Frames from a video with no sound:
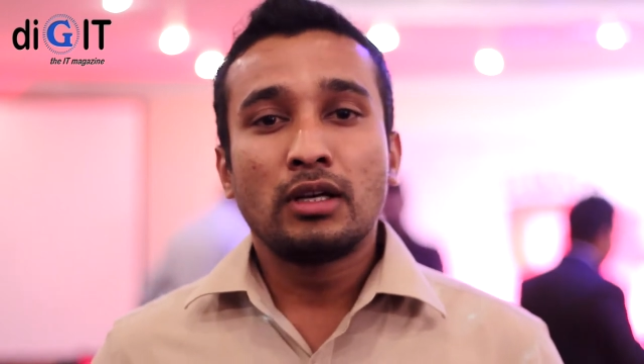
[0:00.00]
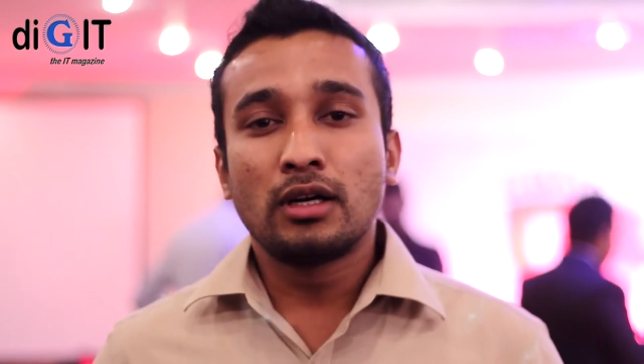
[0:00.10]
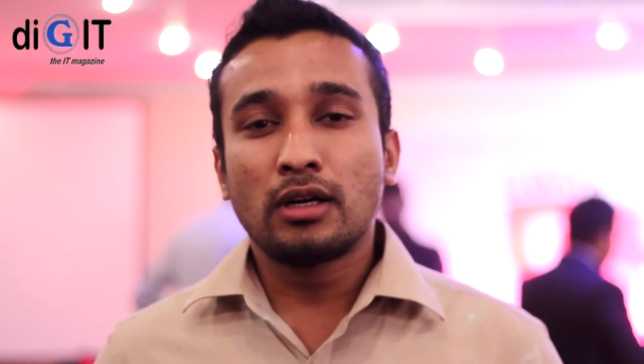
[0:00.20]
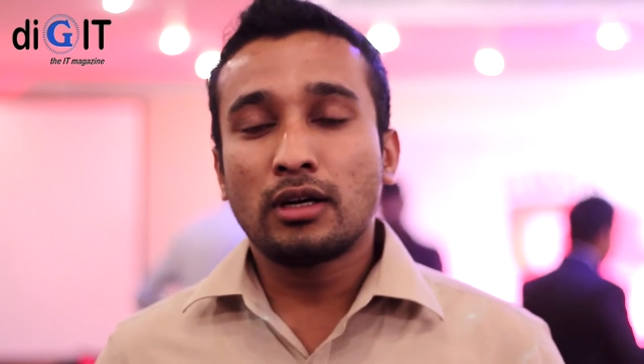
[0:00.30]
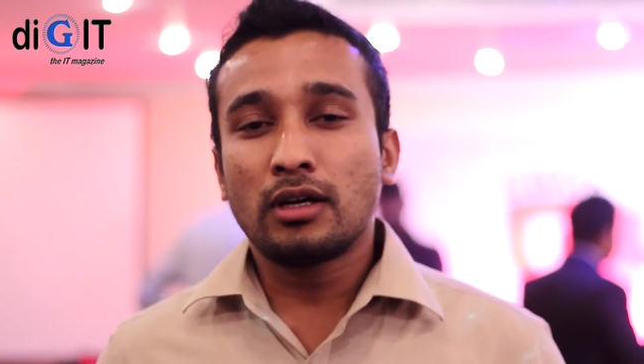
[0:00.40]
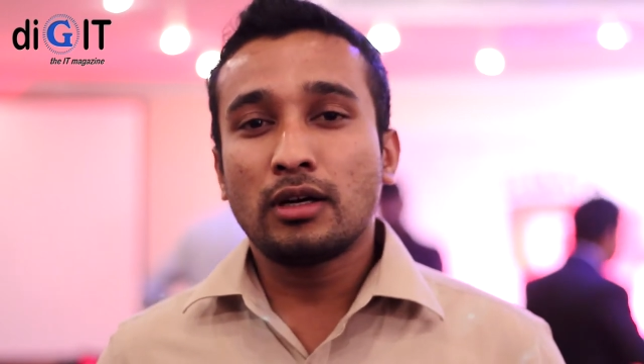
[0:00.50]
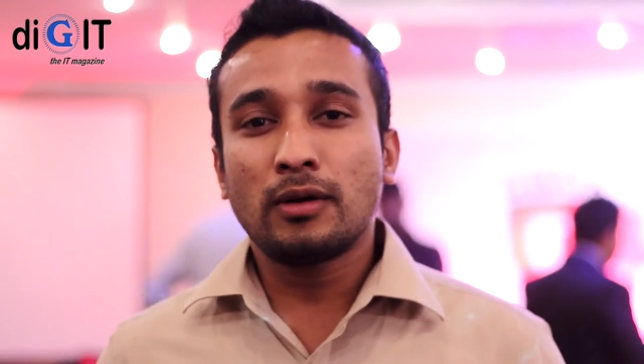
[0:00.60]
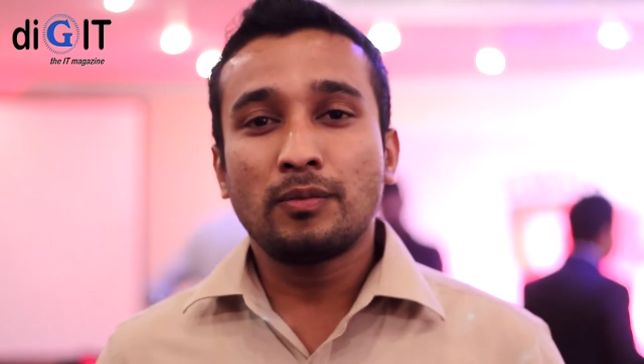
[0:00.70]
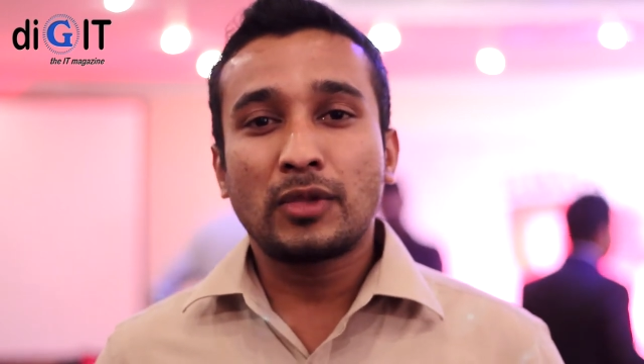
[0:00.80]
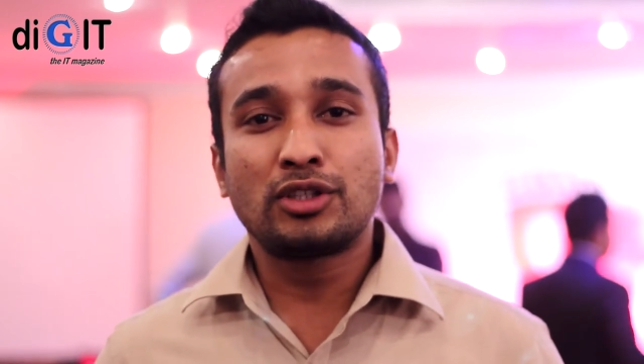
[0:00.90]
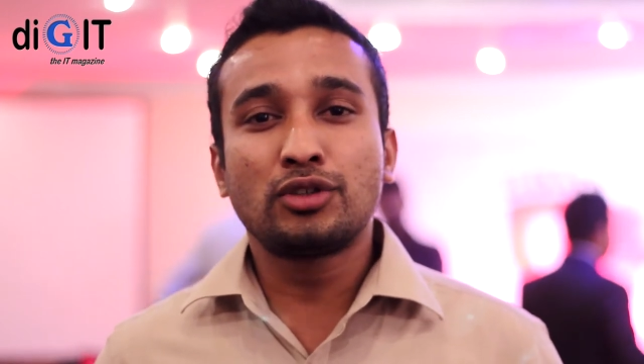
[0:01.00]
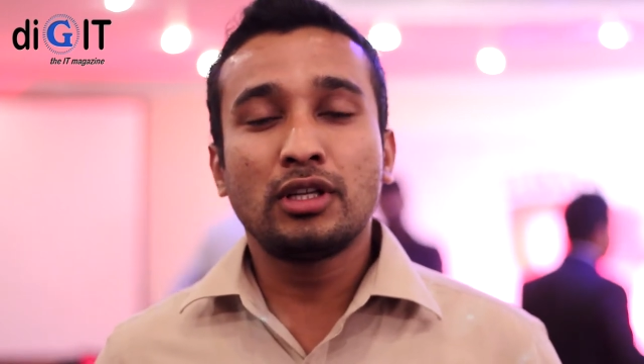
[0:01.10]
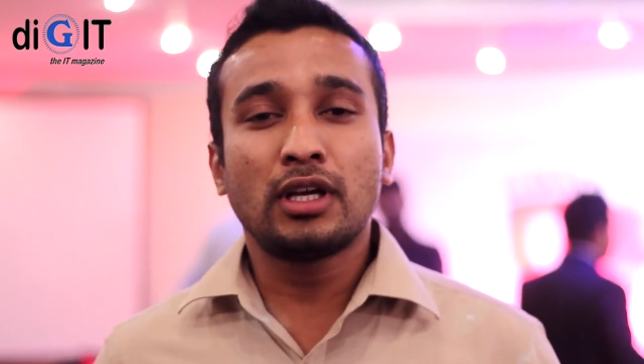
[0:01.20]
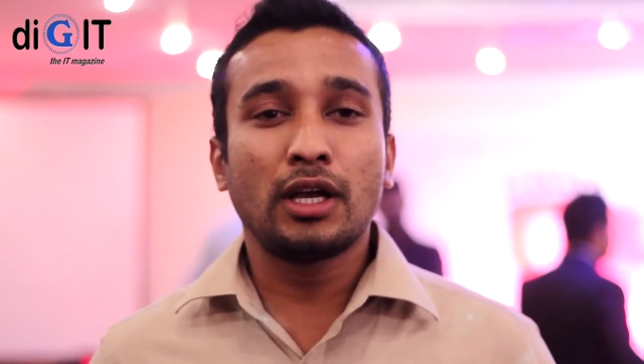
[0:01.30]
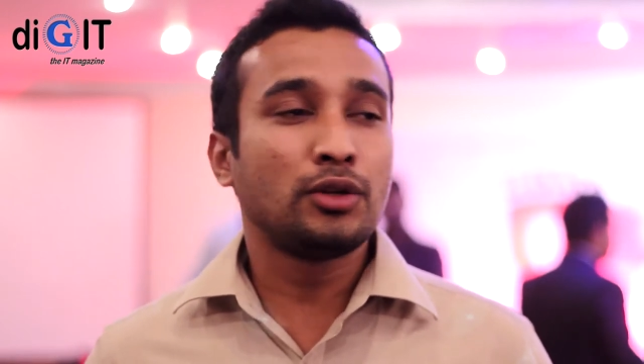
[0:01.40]
Uh,
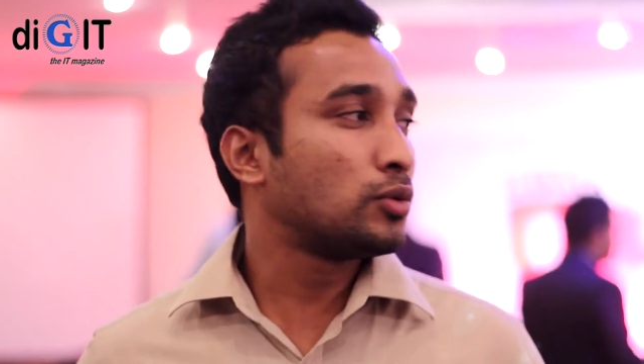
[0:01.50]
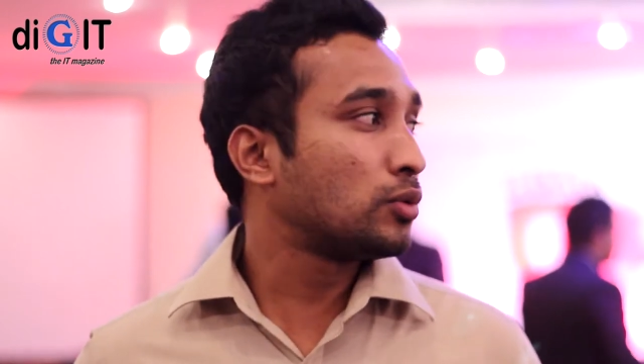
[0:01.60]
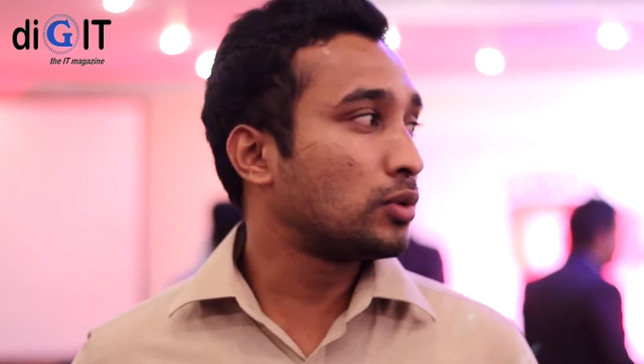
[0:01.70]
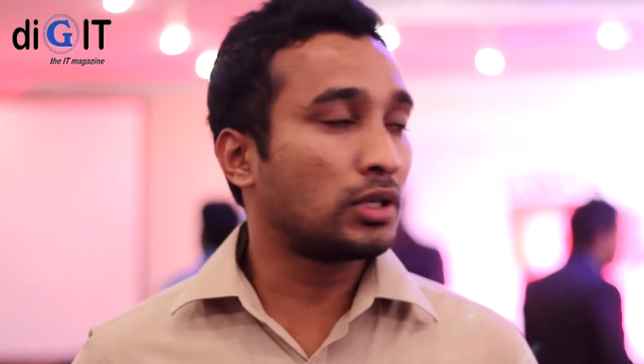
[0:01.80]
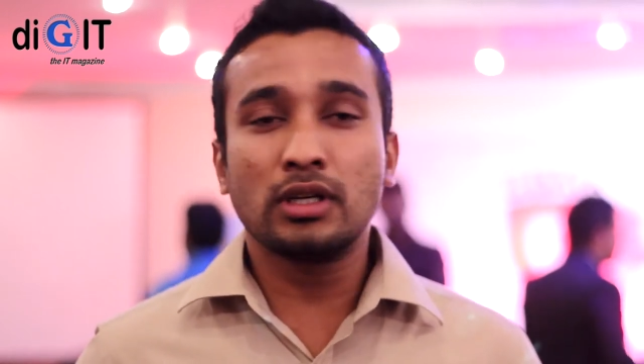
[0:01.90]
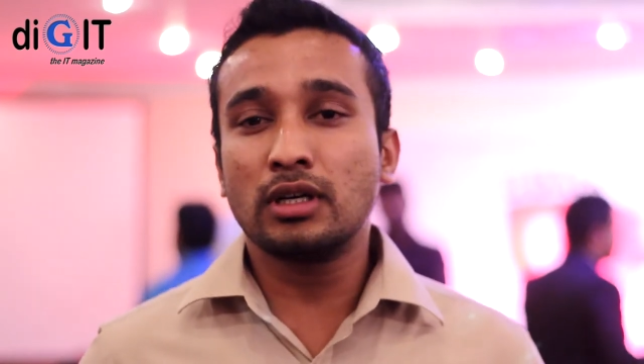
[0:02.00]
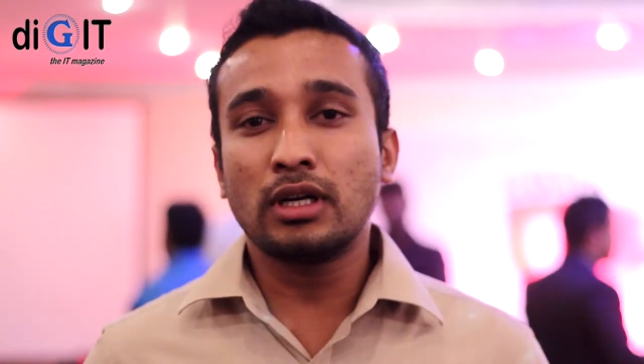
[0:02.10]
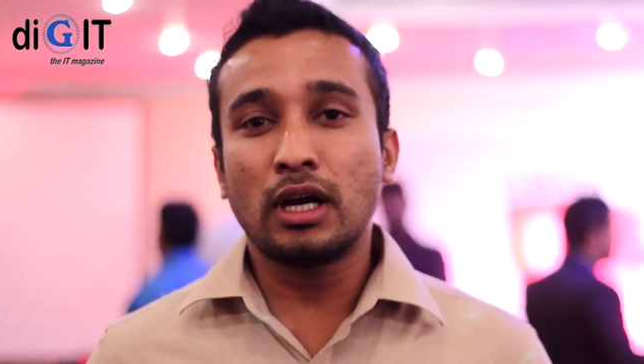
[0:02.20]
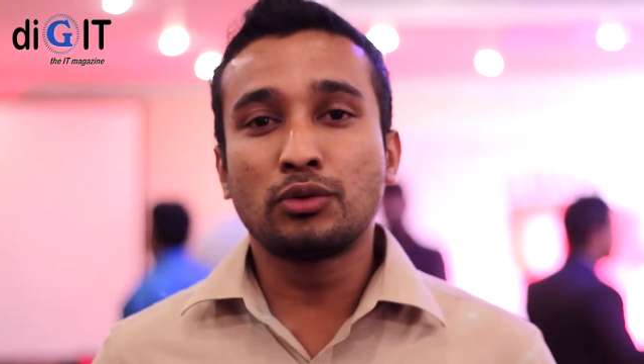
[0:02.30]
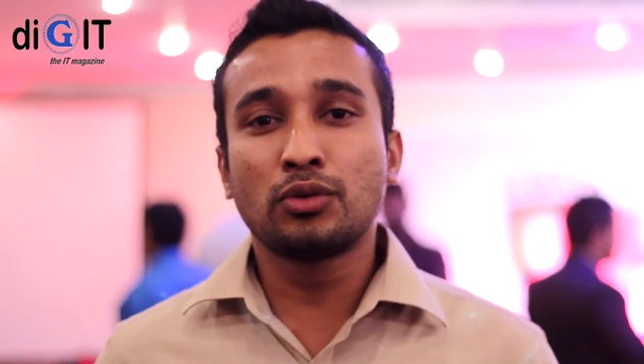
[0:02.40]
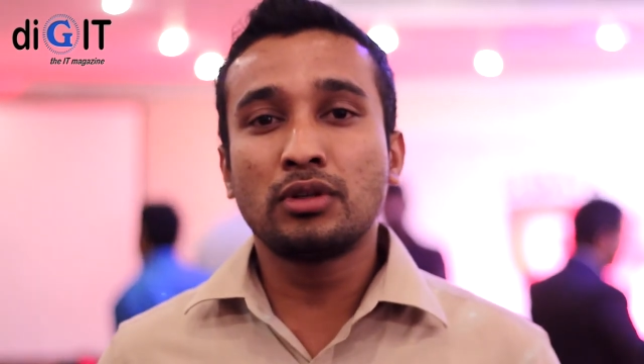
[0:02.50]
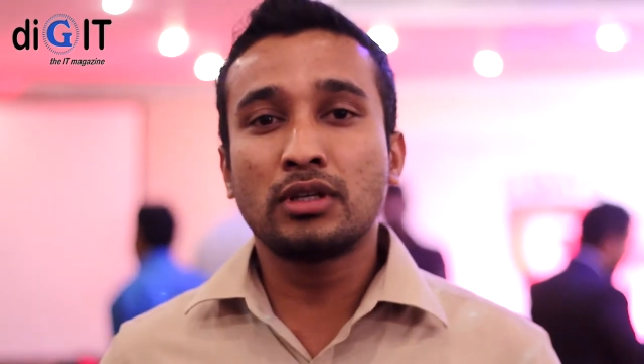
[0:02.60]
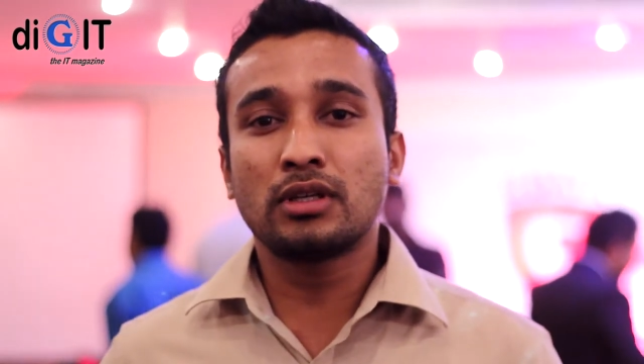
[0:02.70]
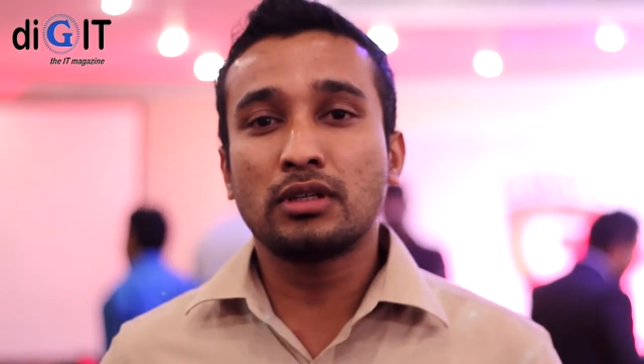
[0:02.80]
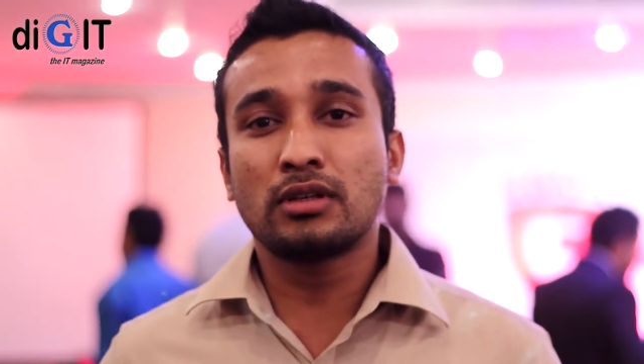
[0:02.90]
actually, I know uh,
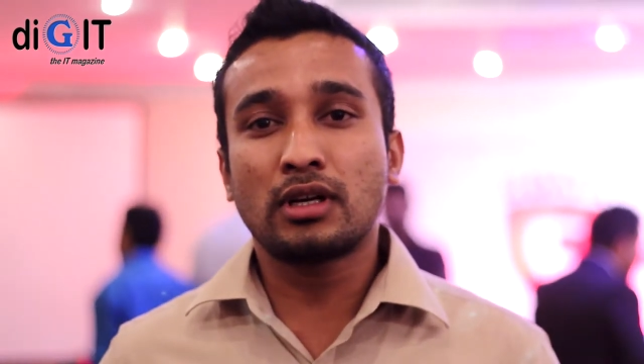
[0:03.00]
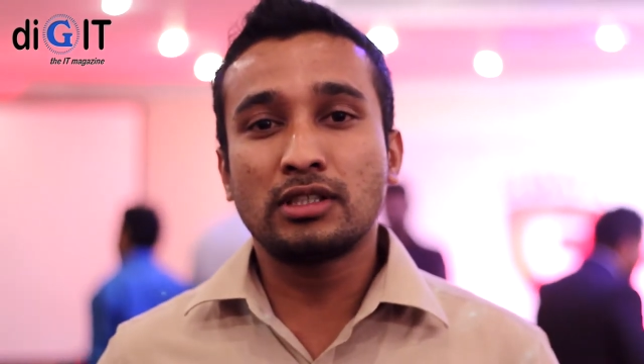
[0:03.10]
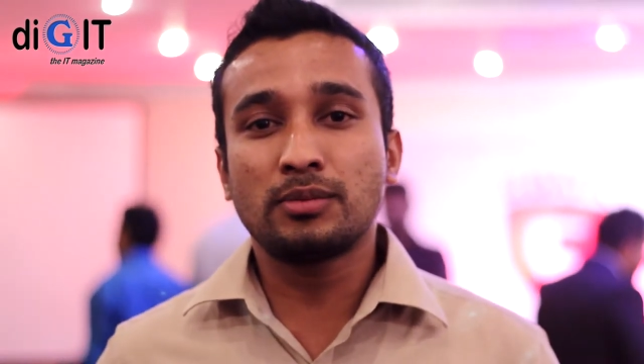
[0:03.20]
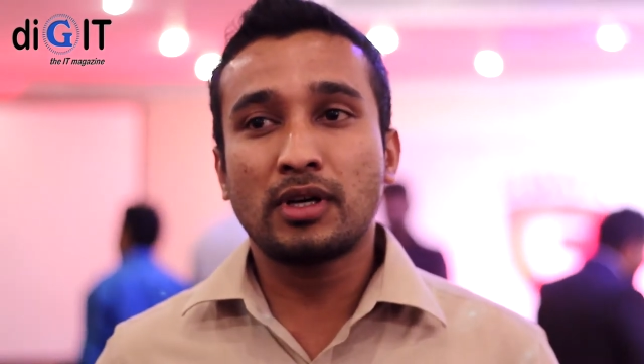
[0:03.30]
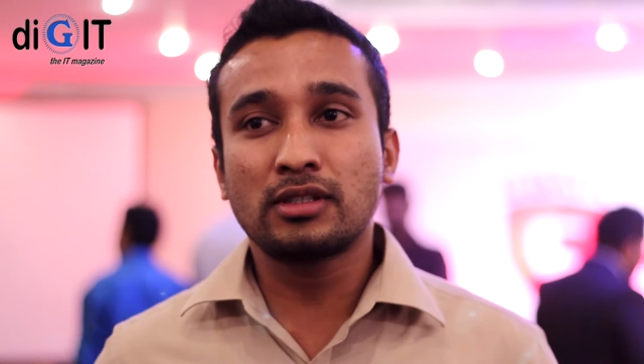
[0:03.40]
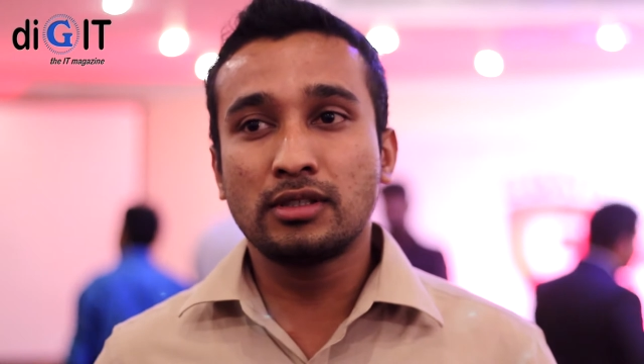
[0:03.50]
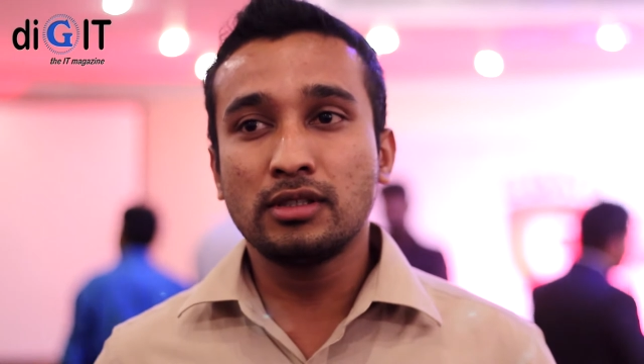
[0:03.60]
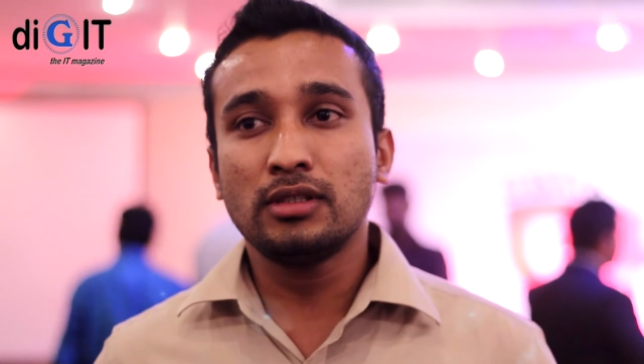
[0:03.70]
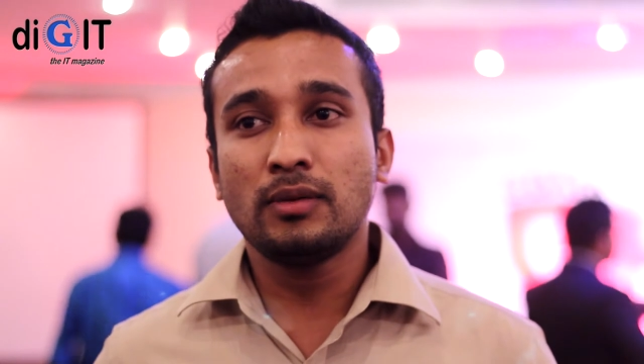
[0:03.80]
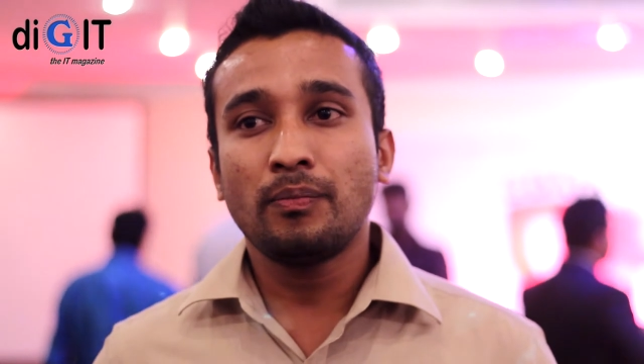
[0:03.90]
Anuruddha Rajapaksha.